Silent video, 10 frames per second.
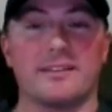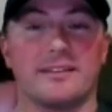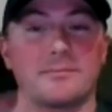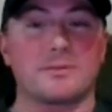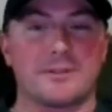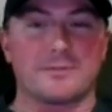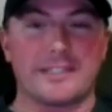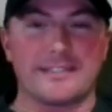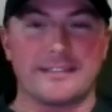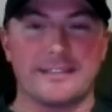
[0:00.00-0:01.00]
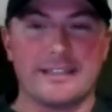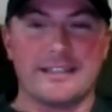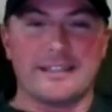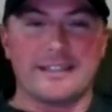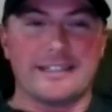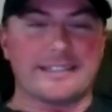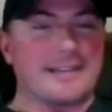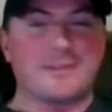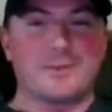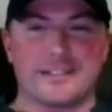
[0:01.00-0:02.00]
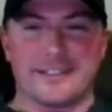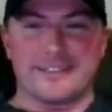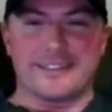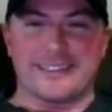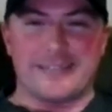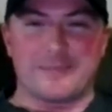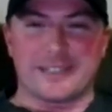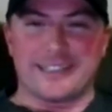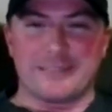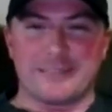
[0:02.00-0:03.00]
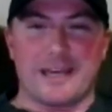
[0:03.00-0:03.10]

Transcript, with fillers: number one reason is I don't want to touch the same scuzzy